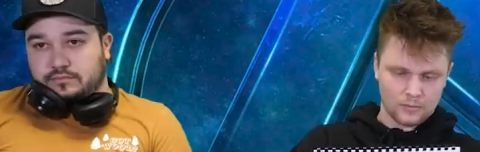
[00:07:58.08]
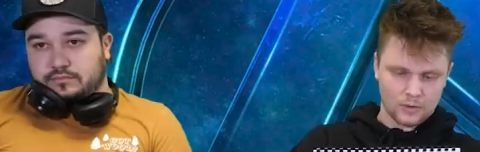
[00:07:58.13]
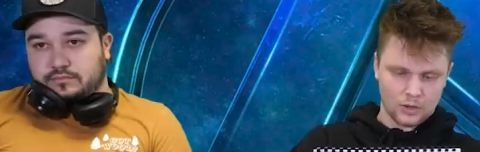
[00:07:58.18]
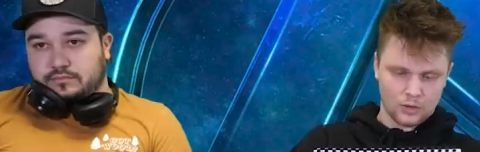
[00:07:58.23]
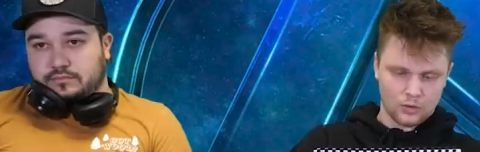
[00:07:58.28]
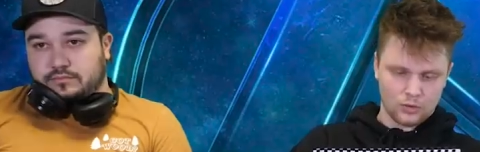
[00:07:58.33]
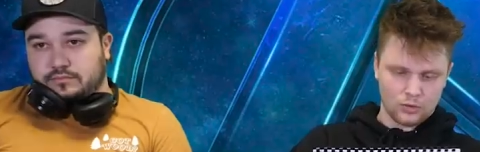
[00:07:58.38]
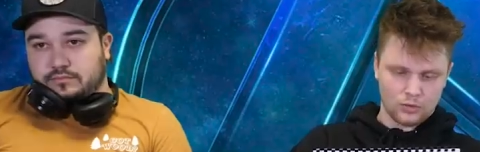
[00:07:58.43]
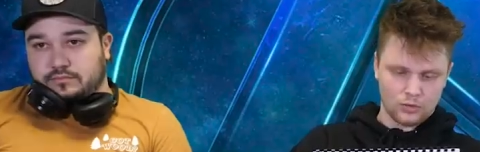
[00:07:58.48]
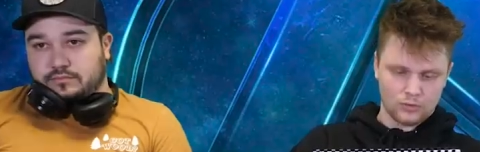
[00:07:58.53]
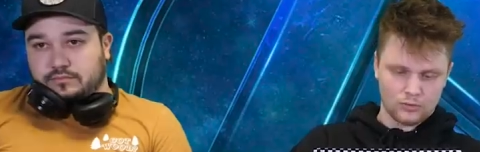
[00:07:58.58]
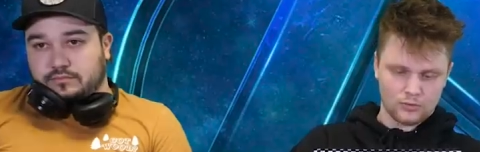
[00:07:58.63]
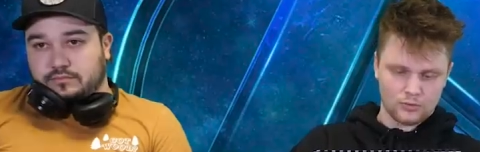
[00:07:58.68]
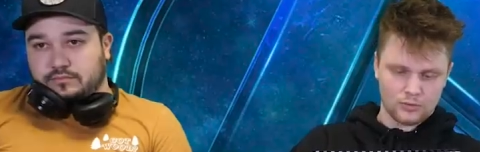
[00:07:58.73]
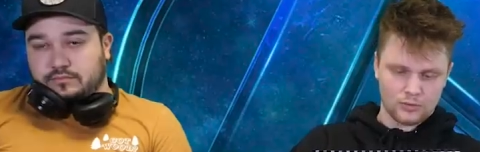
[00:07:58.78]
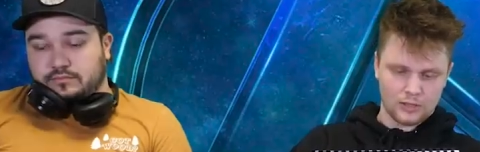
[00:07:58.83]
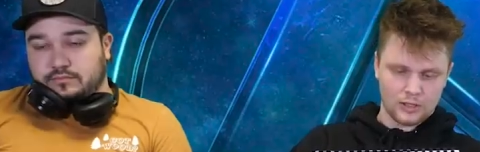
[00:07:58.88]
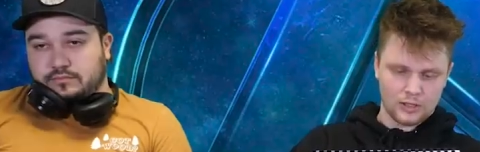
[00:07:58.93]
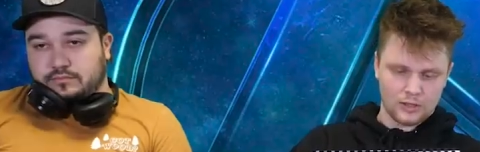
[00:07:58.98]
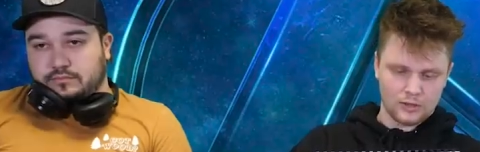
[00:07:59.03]
Speaker 1: Oh,
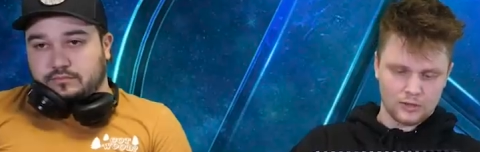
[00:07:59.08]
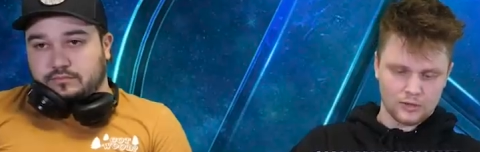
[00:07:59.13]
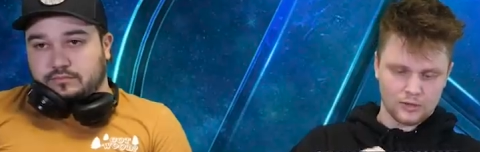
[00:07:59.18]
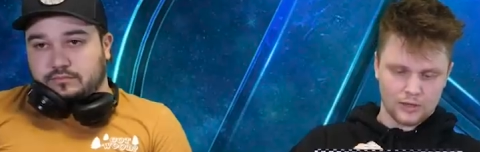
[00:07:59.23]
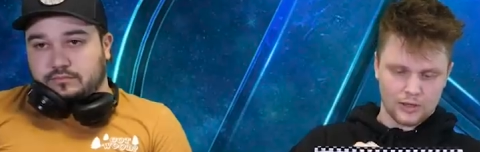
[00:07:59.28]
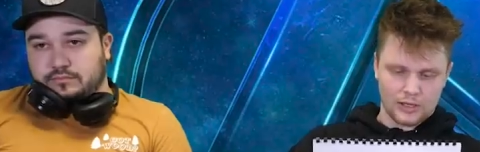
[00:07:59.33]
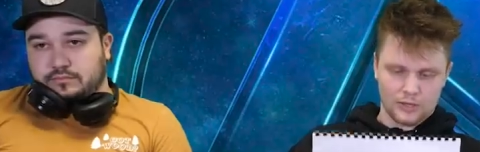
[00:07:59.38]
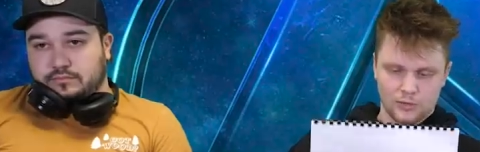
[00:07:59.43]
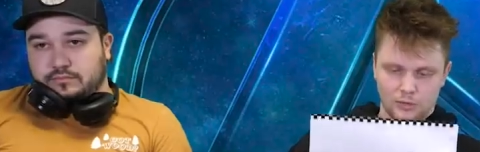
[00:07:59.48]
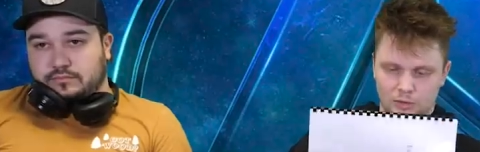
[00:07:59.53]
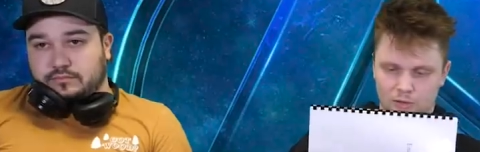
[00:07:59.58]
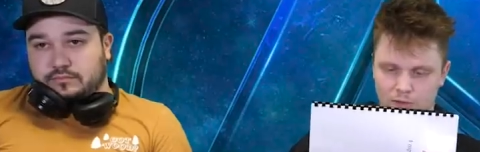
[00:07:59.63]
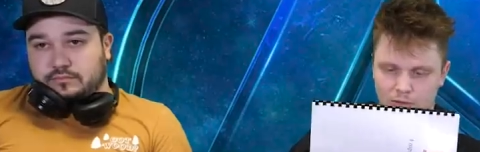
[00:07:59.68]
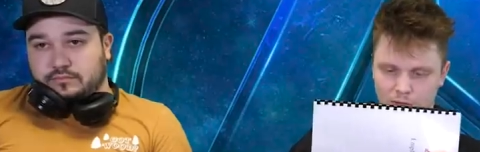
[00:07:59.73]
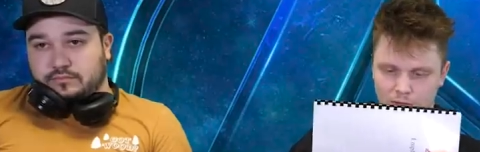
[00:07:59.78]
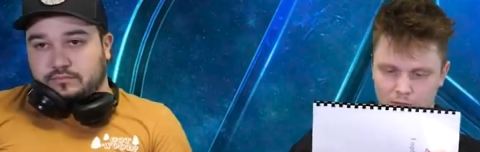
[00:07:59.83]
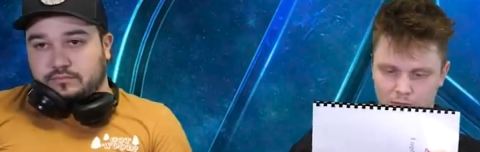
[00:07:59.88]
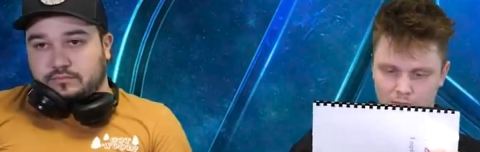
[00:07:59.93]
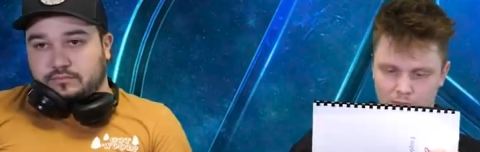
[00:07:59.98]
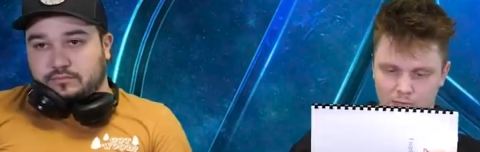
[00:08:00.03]
he also has one
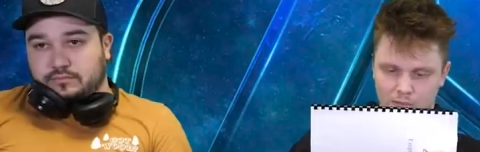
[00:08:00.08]
too.